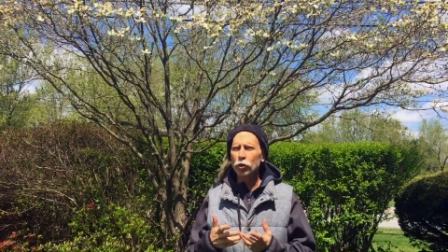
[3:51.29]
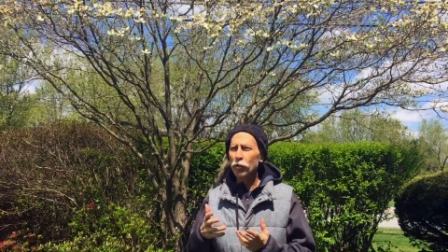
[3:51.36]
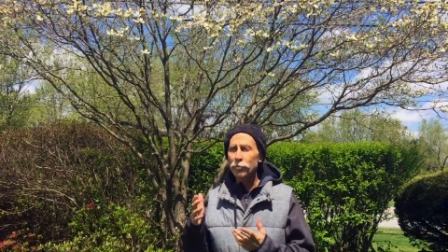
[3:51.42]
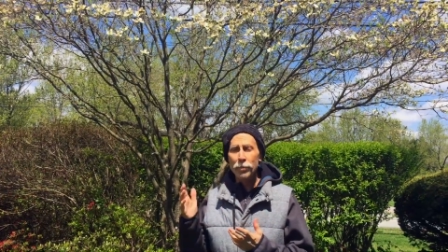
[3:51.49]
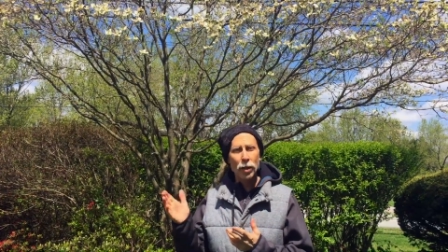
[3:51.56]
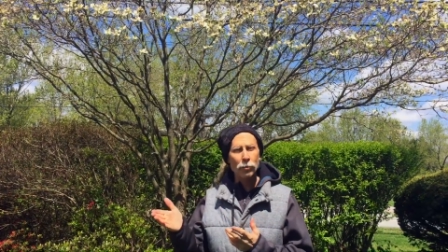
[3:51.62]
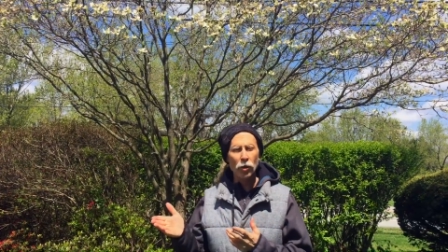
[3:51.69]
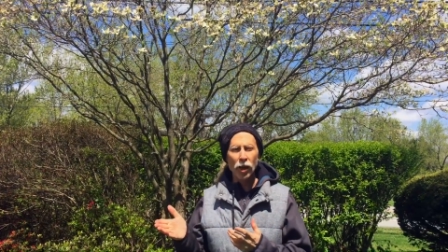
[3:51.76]
You've
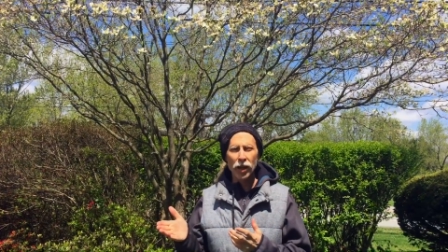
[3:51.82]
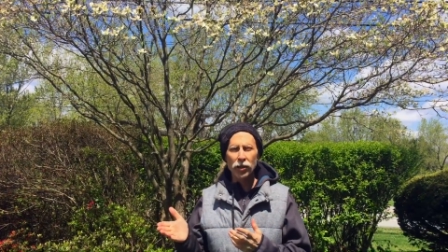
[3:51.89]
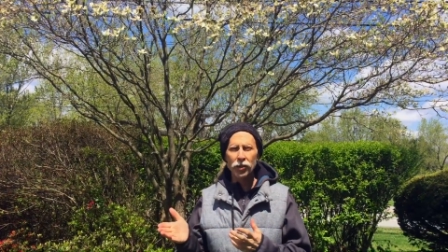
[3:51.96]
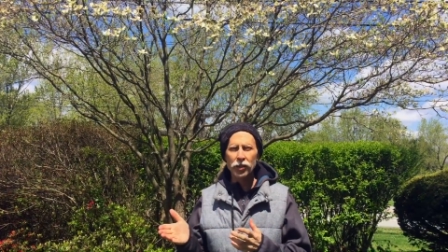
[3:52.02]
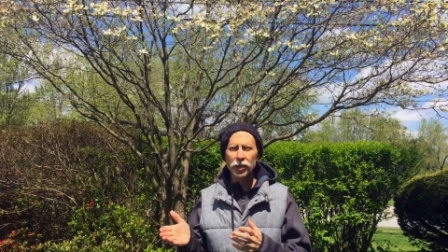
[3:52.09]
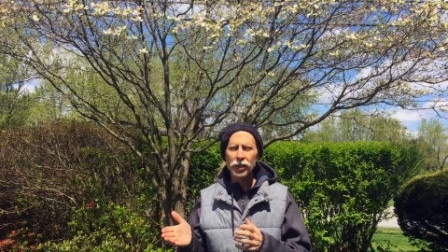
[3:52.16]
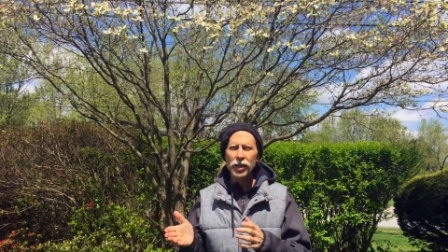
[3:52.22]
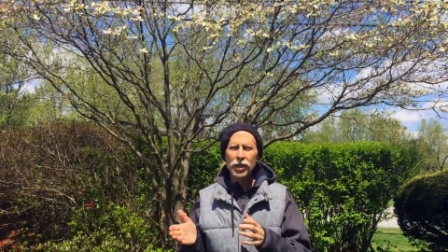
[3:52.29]

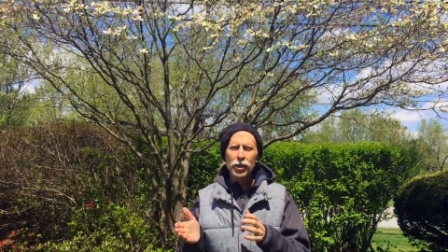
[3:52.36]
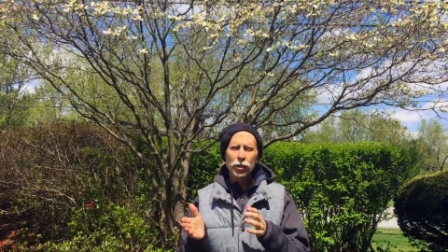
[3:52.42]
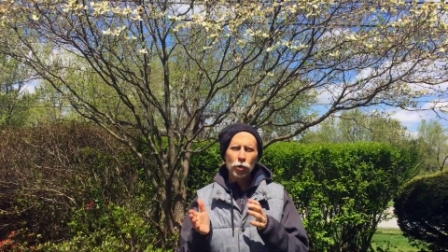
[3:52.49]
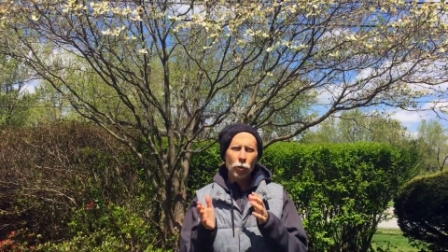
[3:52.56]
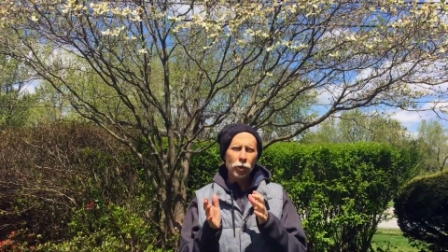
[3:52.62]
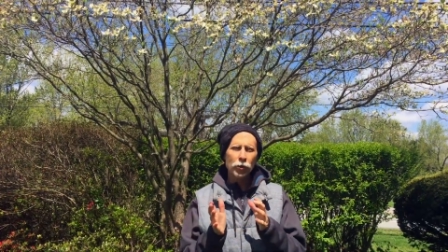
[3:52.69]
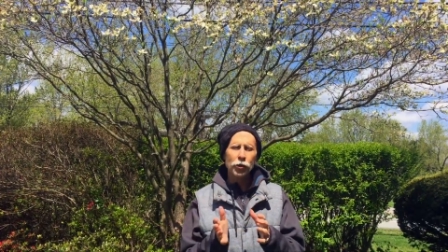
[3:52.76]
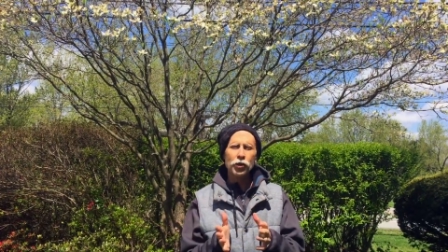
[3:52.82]
memorized it,
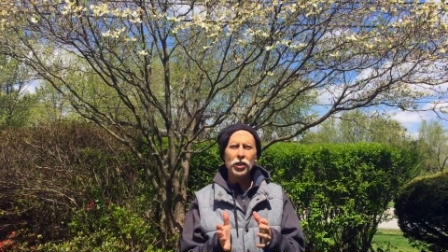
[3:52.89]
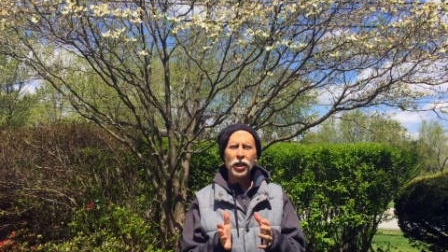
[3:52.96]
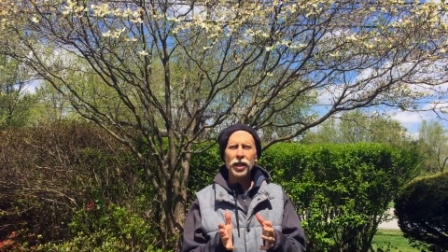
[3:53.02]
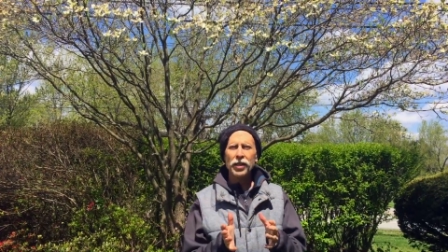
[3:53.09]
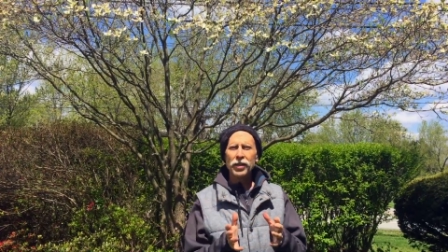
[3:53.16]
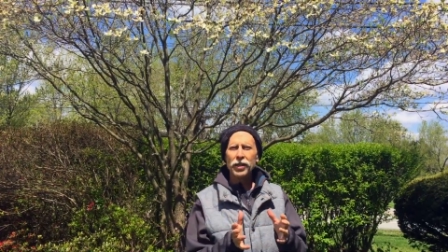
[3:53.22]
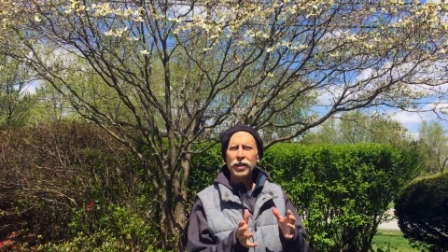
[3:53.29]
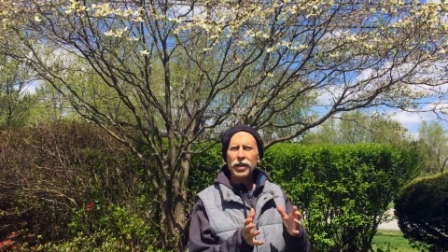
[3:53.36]
you
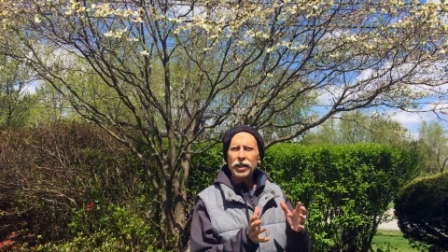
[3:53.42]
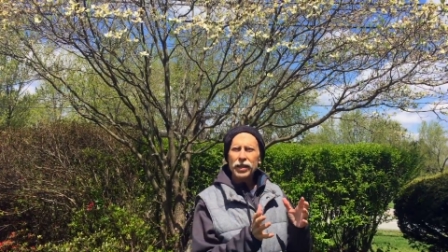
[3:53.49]
understand it,